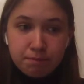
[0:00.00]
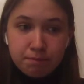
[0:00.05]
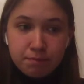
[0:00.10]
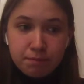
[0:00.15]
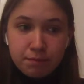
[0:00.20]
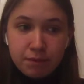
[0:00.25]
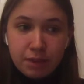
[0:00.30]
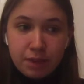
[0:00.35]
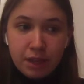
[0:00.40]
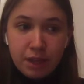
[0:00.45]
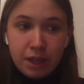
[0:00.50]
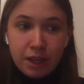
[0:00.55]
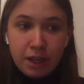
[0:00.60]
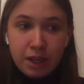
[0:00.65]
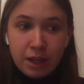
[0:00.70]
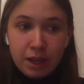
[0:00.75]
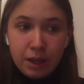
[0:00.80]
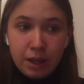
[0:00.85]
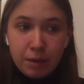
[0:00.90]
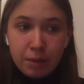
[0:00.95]

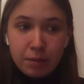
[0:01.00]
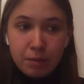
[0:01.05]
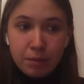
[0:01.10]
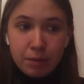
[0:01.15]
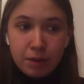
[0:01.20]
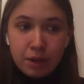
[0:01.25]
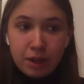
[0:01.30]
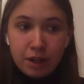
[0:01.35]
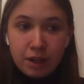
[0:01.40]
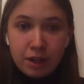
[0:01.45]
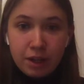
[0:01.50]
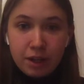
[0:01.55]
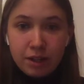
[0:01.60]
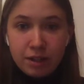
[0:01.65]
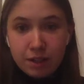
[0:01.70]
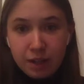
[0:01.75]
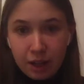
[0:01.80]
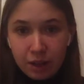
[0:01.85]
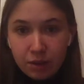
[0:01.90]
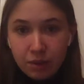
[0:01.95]
the
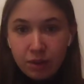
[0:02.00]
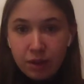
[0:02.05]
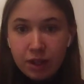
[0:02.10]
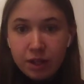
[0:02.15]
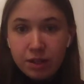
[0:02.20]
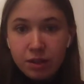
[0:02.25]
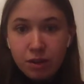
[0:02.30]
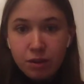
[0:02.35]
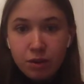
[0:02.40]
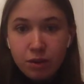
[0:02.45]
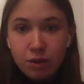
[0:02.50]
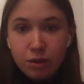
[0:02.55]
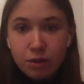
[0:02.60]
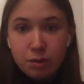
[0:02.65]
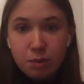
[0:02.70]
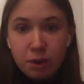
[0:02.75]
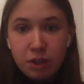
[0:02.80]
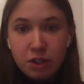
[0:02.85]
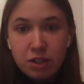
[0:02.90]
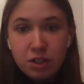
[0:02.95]
salaries of those
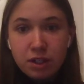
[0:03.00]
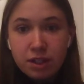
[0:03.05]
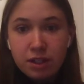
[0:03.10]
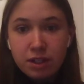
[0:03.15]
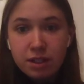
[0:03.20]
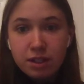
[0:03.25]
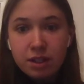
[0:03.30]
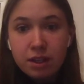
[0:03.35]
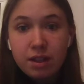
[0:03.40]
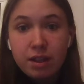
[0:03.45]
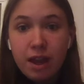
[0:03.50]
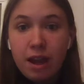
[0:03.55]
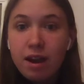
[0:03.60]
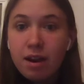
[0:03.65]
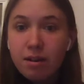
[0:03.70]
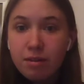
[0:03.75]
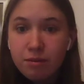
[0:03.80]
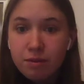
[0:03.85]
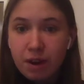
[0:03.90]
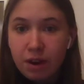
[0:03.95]
specialists? They
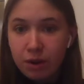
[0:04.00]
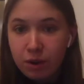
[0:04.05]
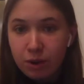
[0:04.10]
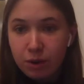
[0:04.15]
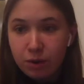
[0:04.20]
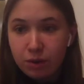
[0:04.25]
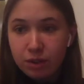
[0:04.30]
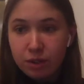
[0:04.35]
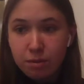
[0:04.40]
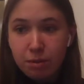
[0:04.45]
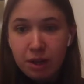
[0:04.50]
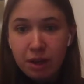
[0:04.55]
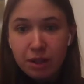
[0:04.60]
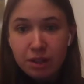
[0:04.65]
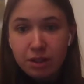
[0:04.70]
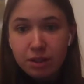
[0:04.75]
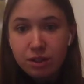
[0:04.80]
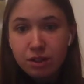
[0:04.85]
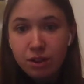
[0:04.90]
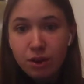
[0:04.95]
are very on
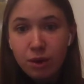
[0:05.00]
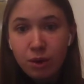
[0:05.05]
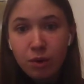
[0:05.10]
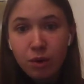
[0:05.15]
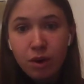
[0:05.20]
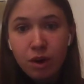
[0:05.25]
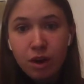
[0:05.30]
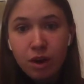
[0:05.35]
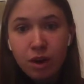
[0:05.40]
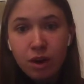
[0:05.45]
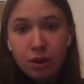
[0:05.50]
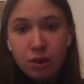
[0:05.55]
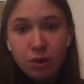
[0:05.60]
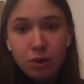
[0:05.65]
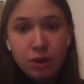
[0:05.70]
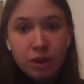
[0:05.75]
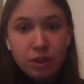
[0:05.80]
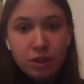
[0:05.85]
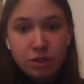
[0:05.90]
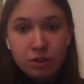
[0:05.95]
demand. So
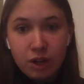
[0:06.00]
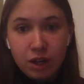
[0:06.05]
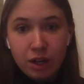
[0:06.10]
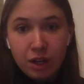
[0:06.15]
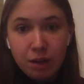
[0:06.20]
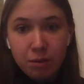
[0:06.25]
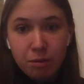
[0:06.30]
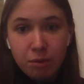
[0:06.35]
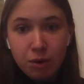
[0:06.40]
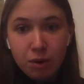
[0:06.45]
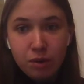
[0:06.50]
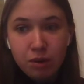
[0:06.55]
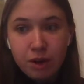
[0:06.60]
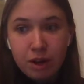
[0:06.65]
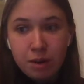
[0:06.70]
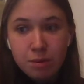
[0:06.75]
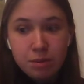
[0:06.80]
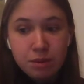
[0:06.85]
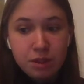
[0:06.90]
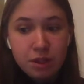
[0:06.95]
Google training
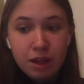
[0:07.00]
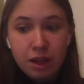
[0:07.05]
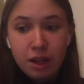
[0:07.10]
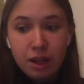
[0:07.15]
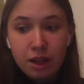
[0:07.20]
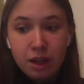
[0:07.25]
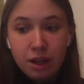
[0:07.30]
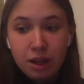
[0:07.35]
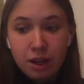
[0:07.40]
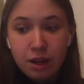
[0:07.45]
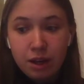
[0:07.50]
programs, they